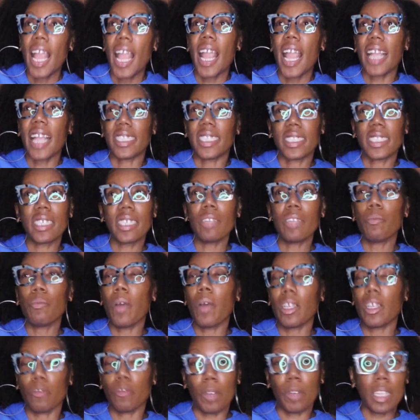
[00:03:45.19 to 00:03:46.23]
and she
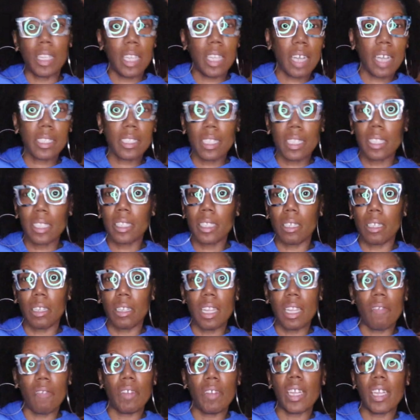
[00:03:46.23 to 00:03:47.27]
was reluctant to
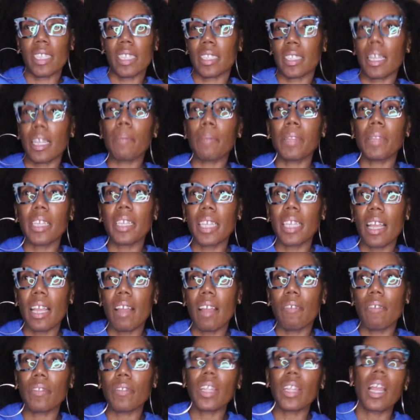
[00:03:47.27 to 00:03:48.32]
even accept the
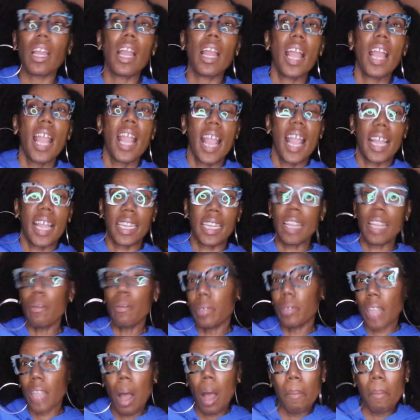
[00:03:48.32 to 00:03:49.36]
gift and he
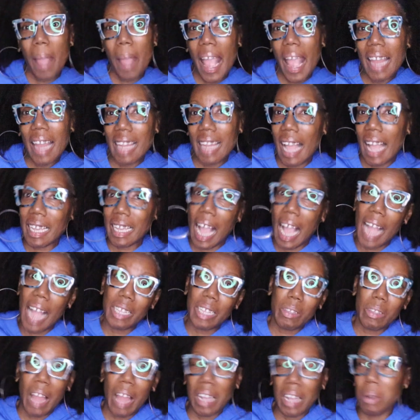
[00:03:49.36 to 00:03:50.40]
was all mad like how
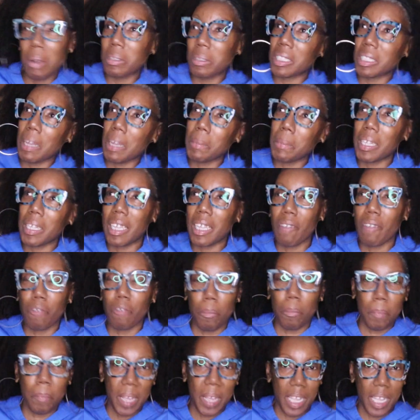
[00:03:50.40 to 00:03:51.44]
you not gonna accept the gift
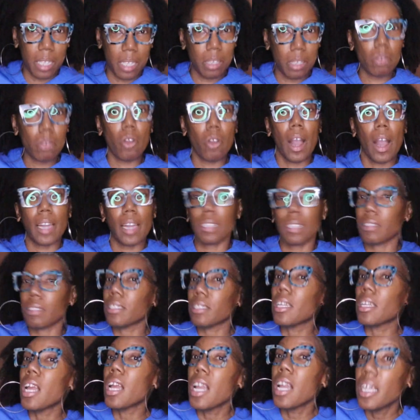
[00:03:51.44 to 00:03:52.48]
from me you know how
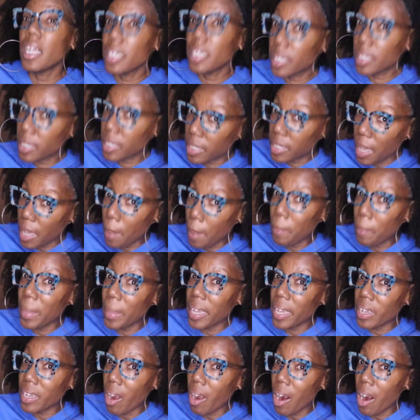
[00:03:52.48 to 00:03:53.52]
some
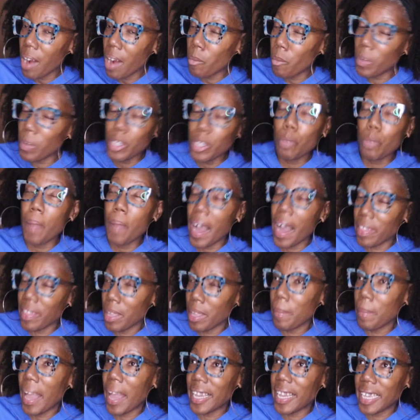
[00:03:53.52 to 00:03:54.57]
men are when you buy
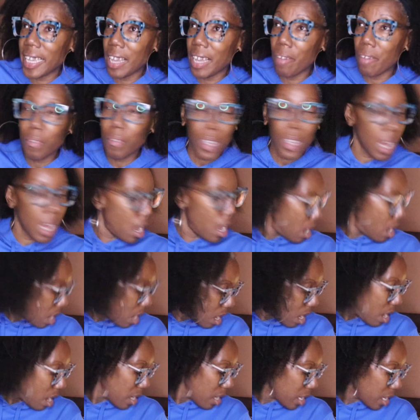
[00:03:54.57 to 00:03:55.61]
them a gift
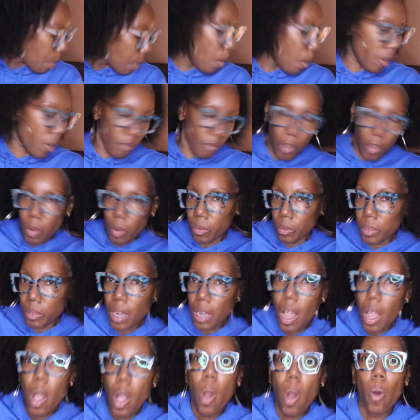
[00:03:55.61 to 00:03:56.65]
oh, come on phone
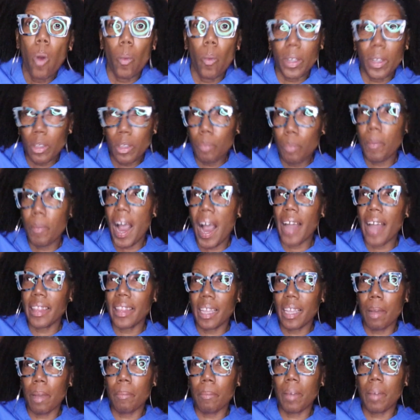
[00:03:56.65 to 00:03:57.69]
when you buy
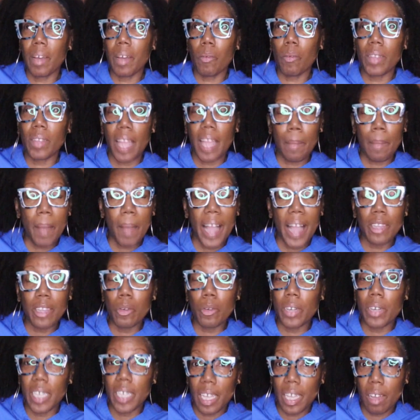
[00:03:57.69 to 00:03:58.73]
them when they buy
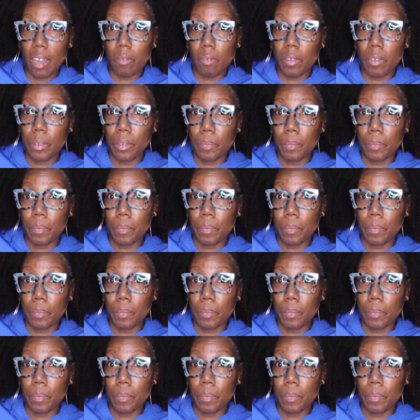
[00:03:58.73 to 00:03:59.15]
you a gift